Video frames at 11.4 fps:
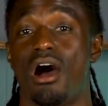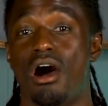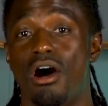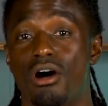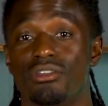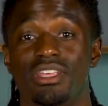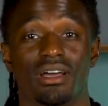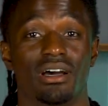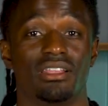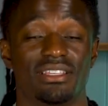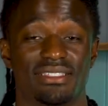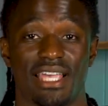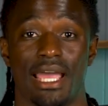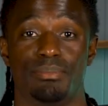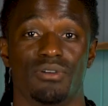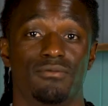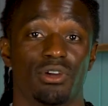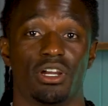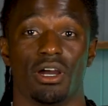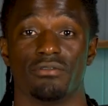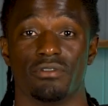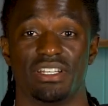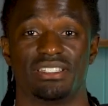all the other type of
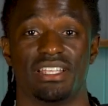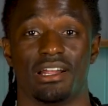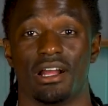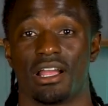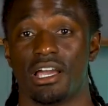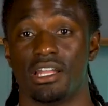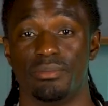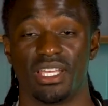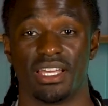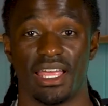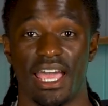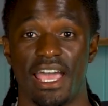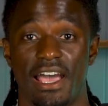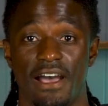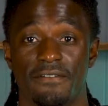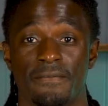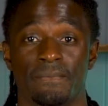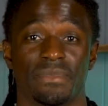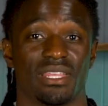recoveries that our economy could have.